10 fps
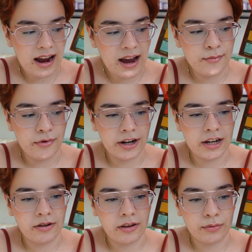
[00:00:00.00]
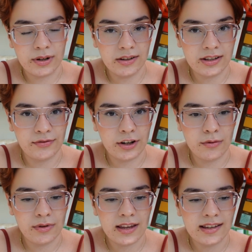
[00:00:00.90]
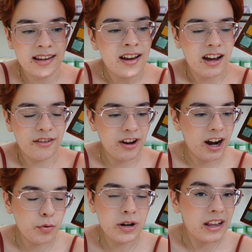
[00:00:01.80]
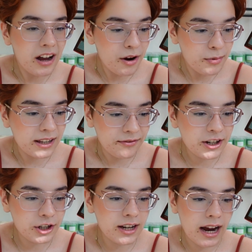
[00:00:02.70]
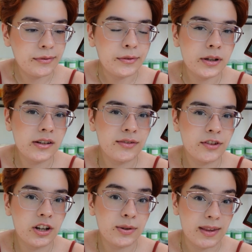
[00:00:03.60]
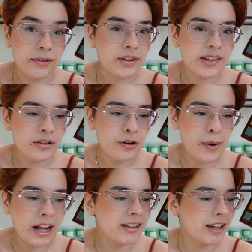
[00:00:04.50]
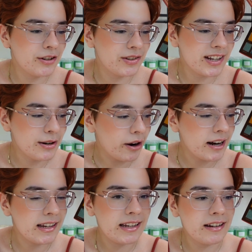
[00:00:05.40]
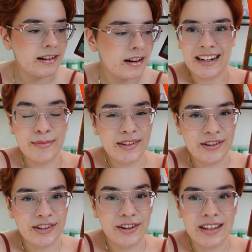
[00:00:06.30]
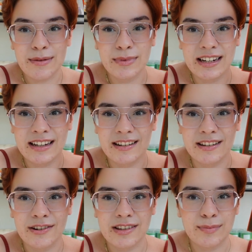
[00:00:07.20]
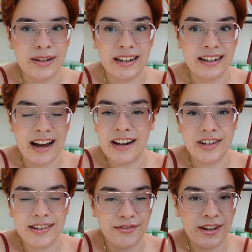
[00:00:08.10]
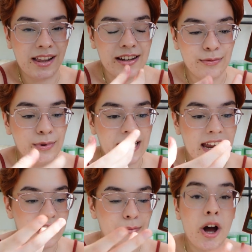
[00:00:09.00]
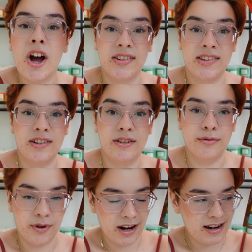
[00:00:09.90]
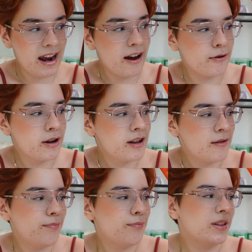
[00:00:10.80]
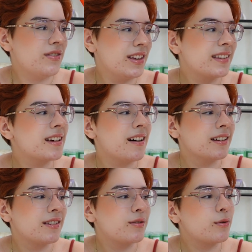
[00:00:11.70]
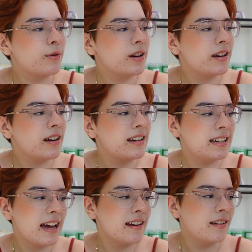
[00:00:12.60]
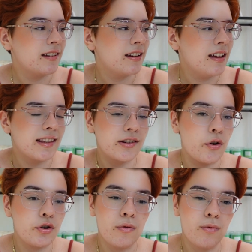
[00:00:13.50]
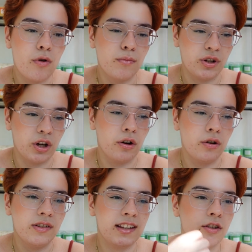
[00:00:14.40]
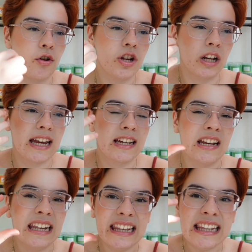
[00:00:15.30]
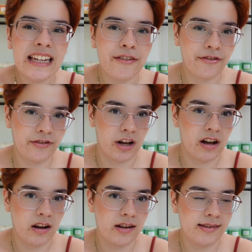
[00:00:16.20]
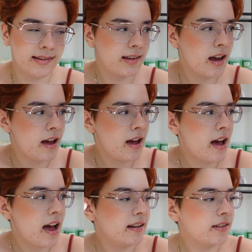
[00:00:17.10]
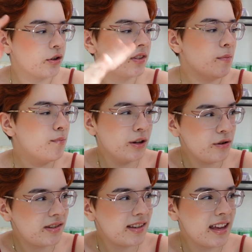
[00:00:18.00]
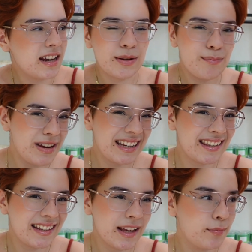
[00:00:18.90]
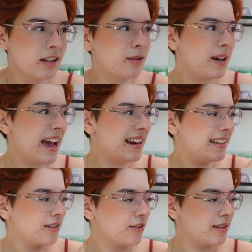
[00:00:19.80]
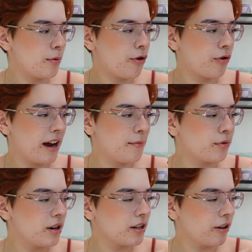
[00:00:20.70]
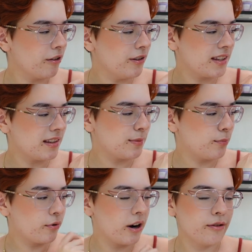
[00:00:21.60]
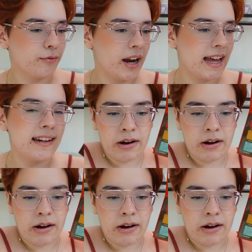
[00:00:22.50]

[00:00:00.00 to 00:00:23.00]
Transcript: I am working on a 3-looks video with this. I will eventually have 3-looks videos with every single palette that you see right here. And I'm so sorry that I'm leaning in close, but like I just feel like we're getting personal right now. But this color story, again, it's got your warm tones, it's got your like leaf colors, and it's got some blues in there to mix things up a little bit, and it's got some cranberry tones and this bright red.